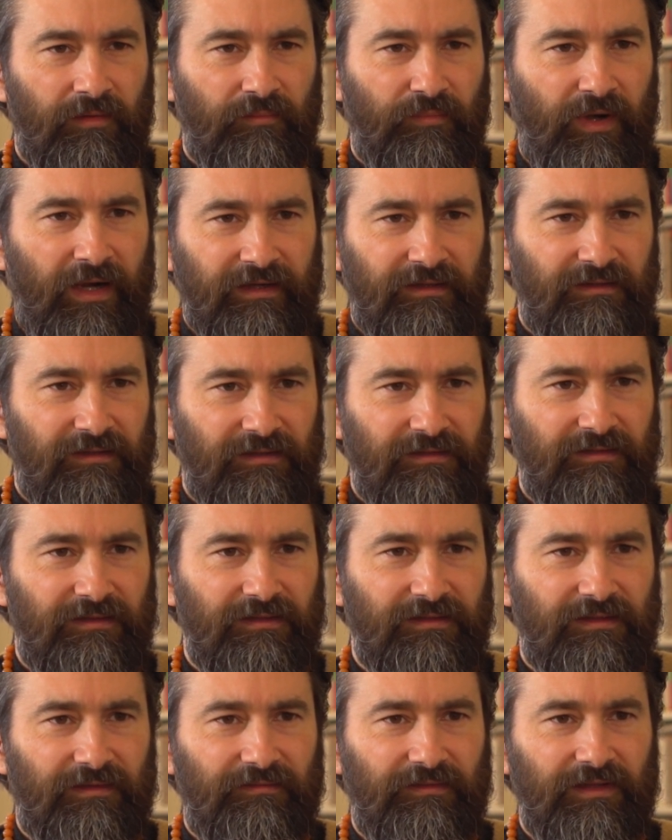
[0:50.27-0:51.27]

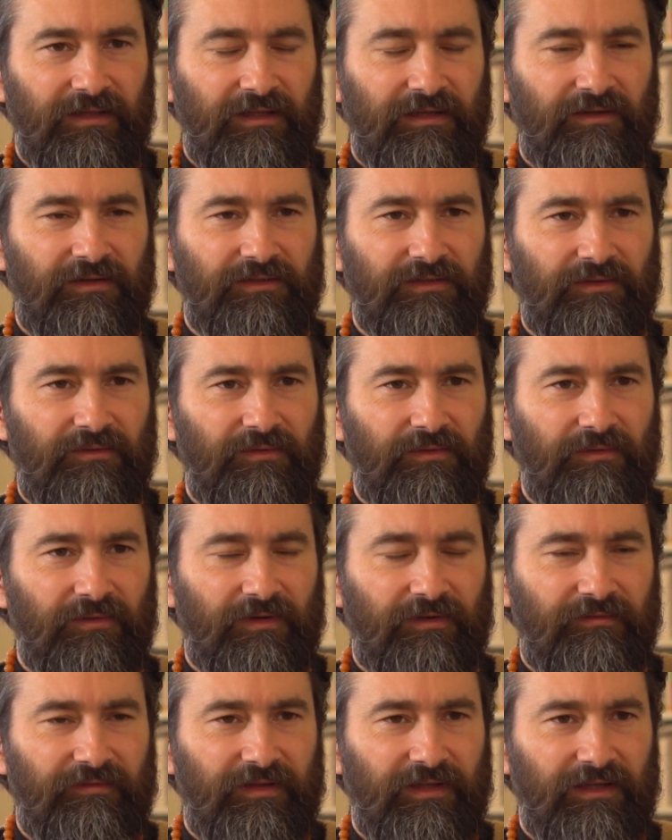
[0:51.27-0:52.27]
practices of the inner
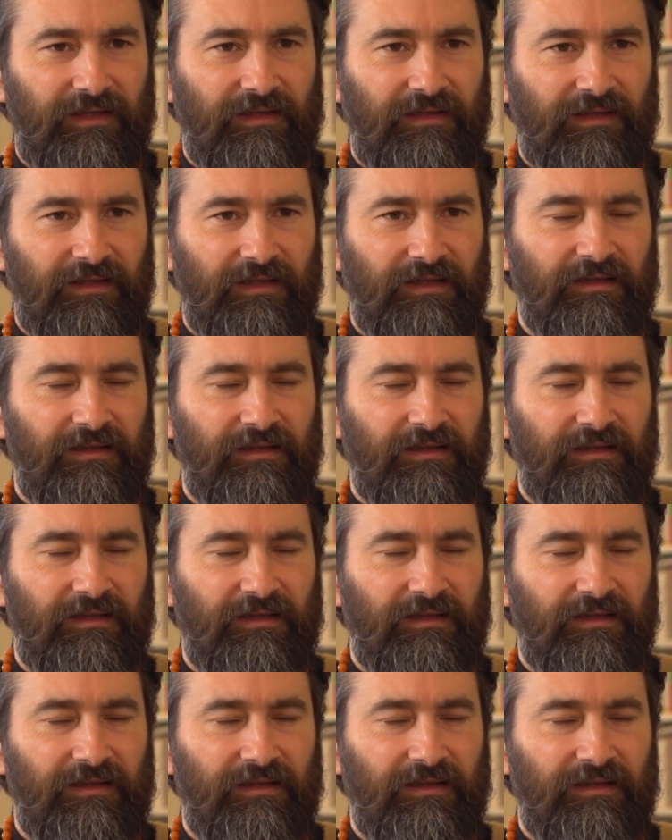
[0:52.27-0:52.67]
school of the